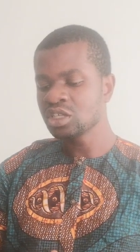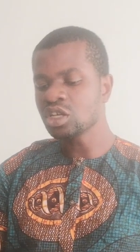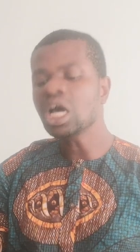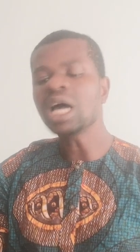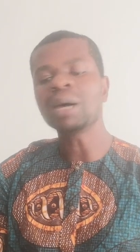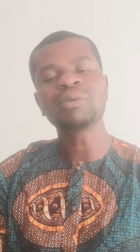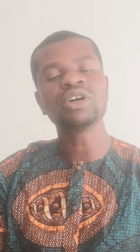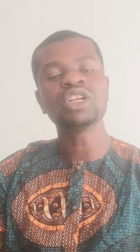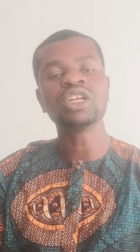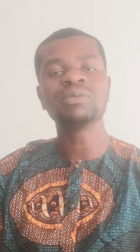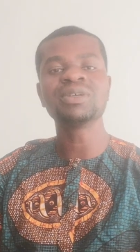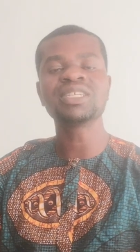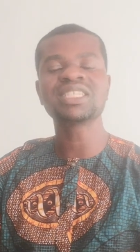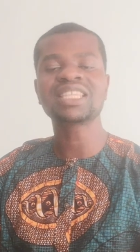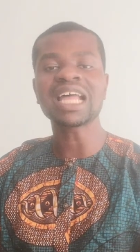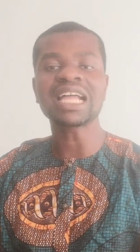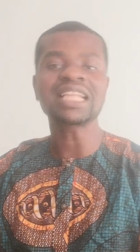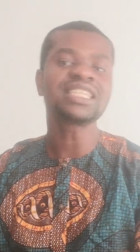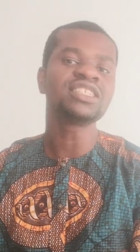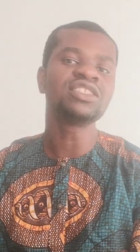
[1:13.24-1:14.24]
So I'm going to be
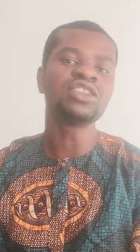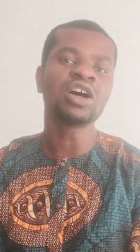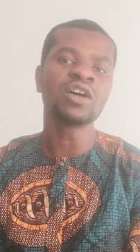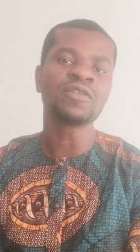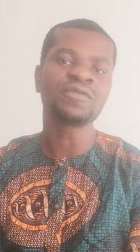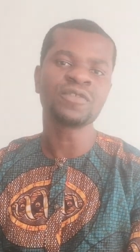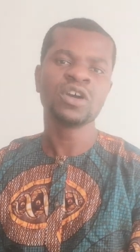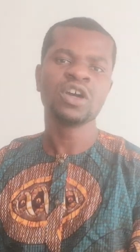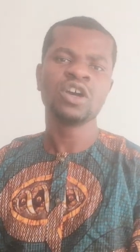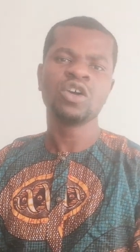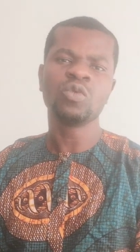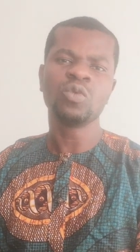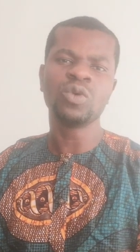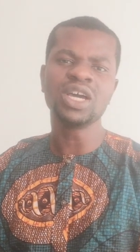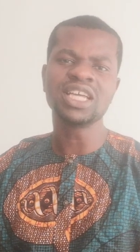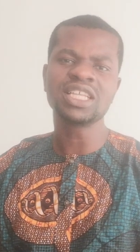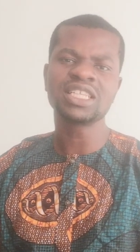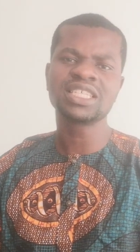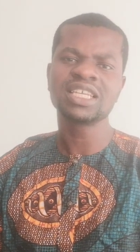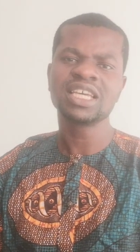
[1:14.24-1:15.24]
starting off
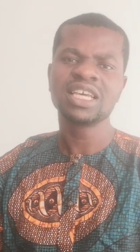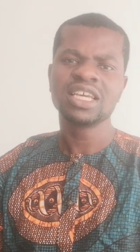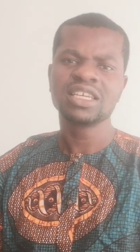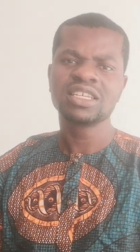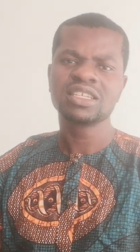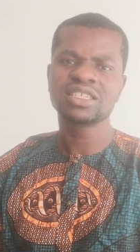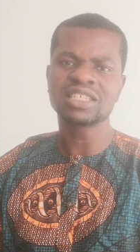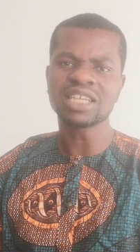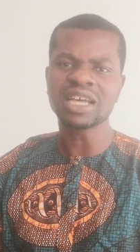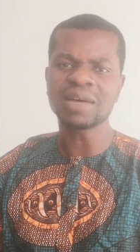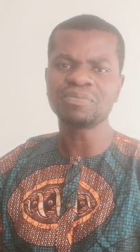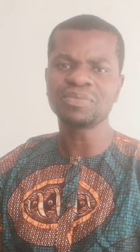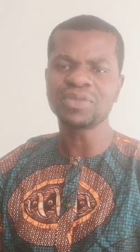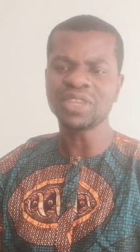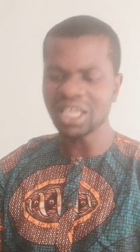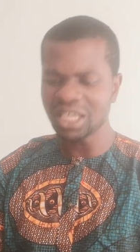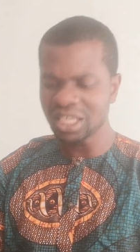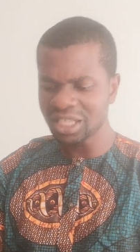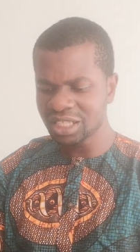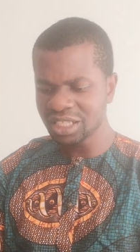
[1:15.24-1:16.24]
with
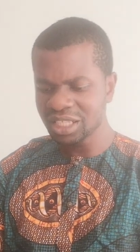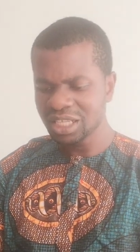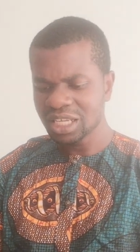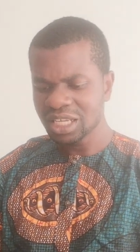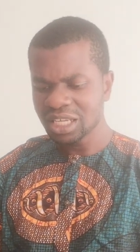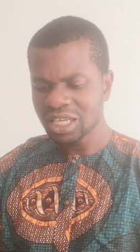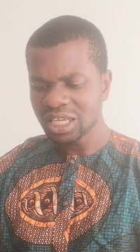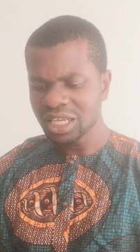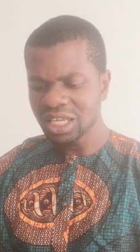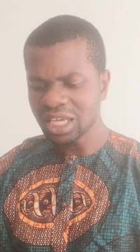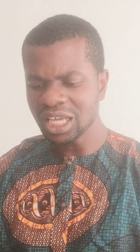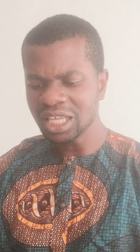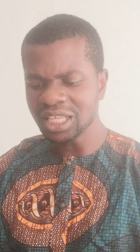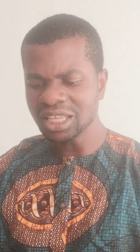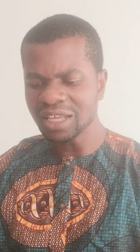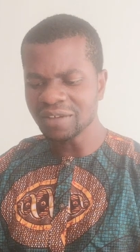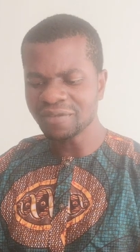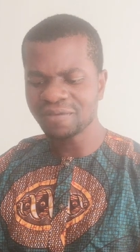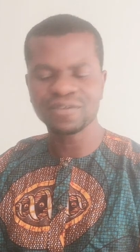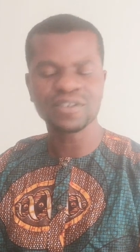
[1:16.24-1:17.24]
something
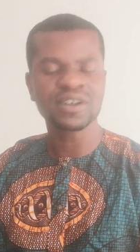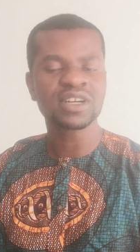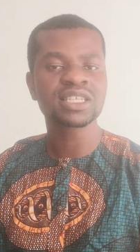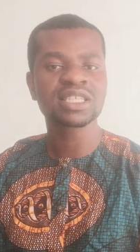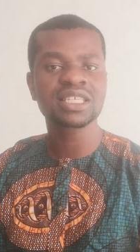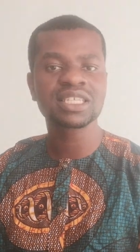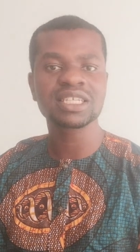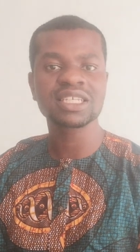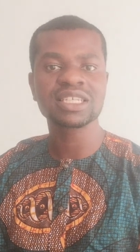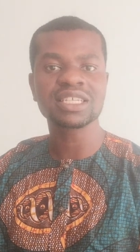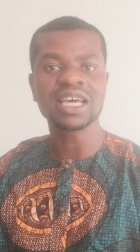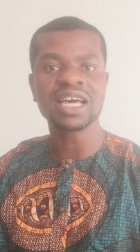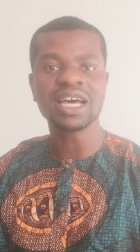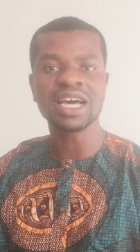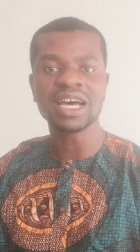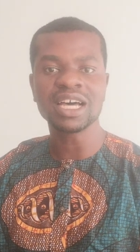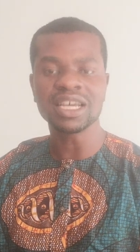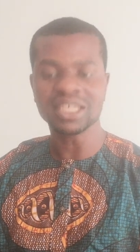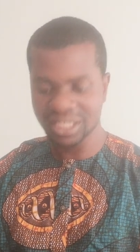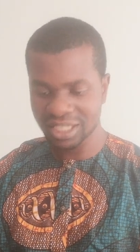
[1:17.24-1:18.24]
in the first
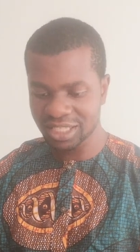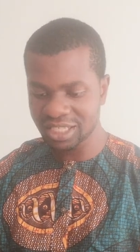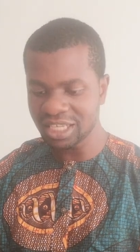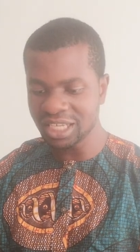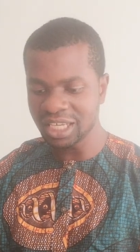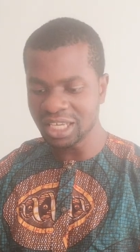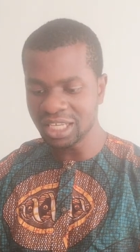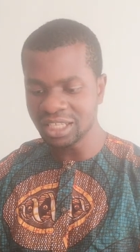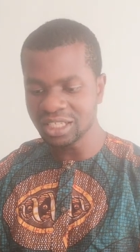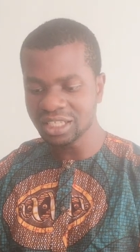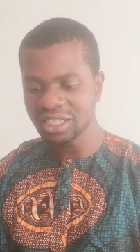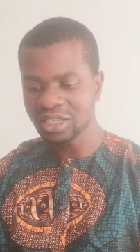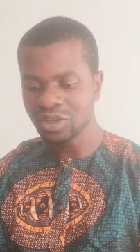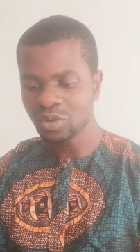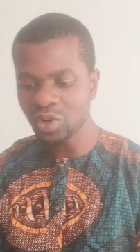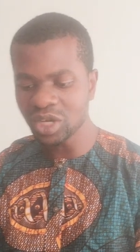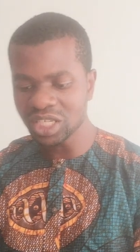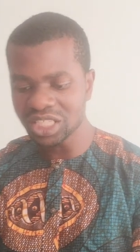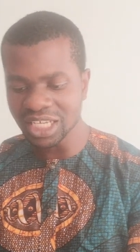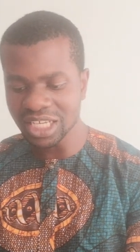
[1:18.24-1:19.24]

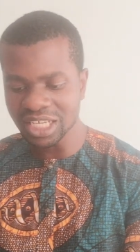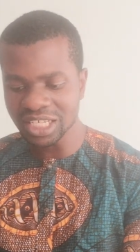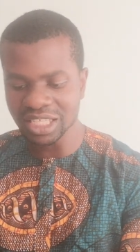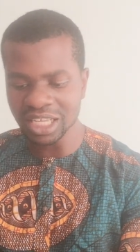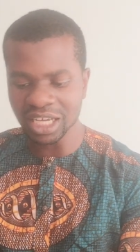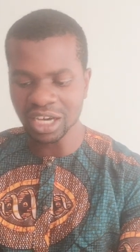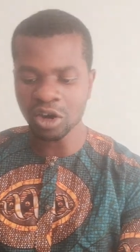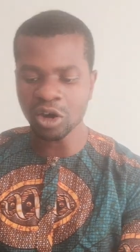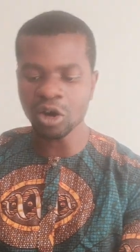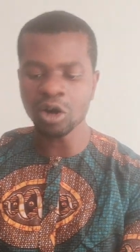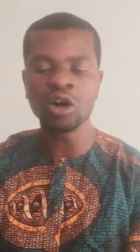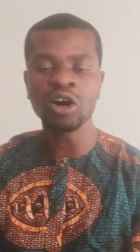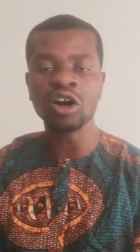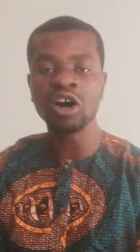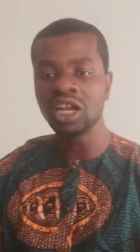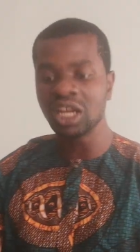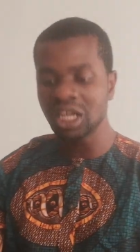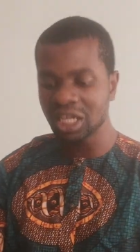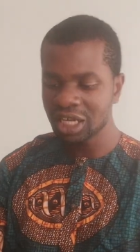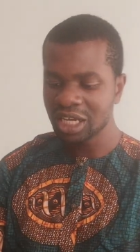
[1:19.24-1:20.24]
scene, which is the
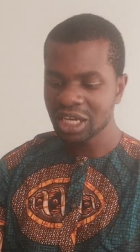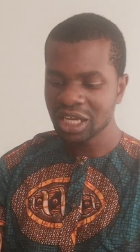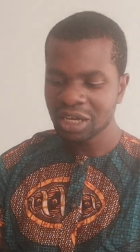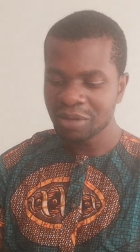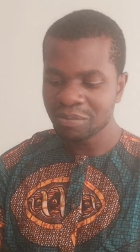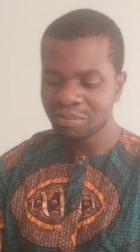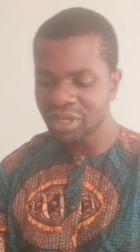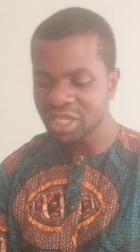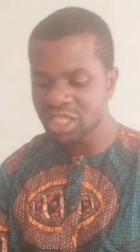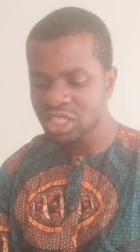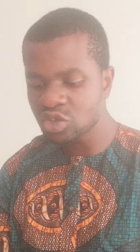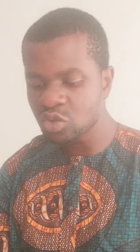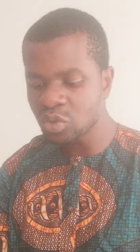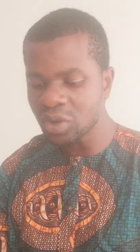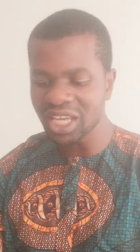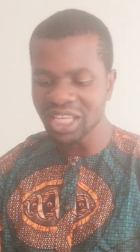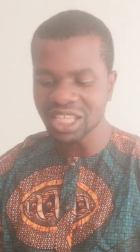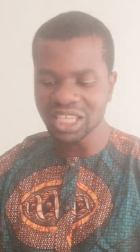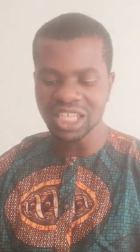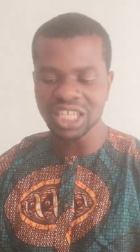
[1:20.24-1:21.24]
call
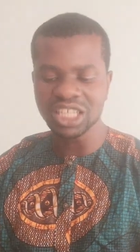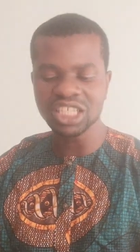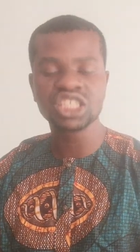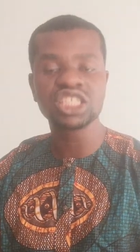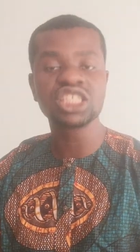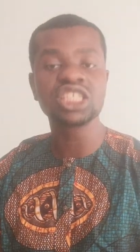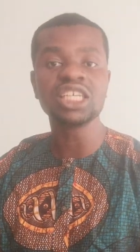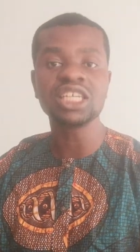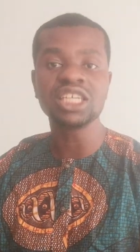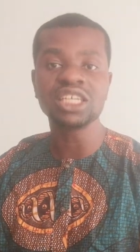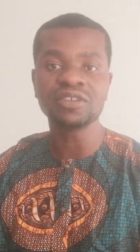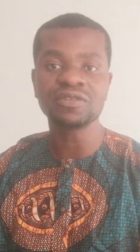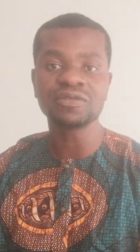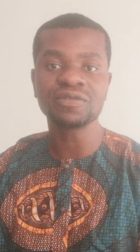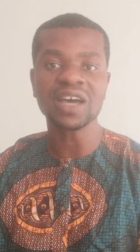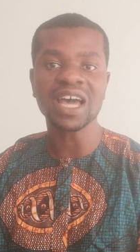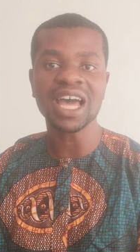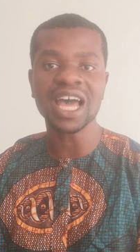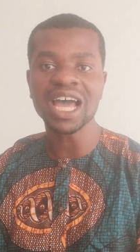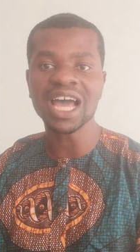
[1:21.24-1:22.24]
between the
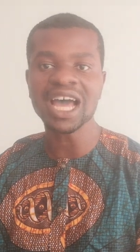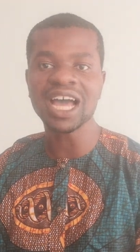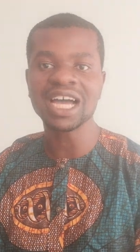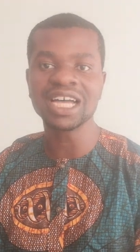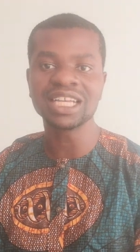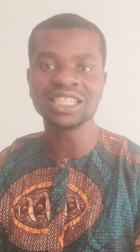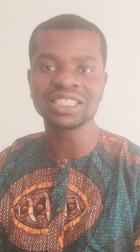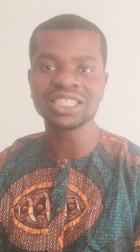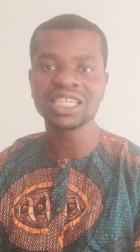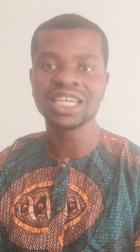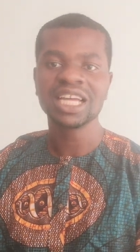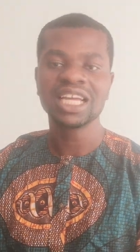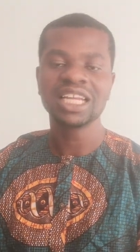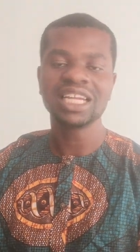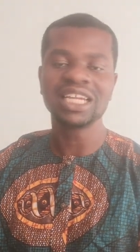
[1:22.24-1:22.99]
chief and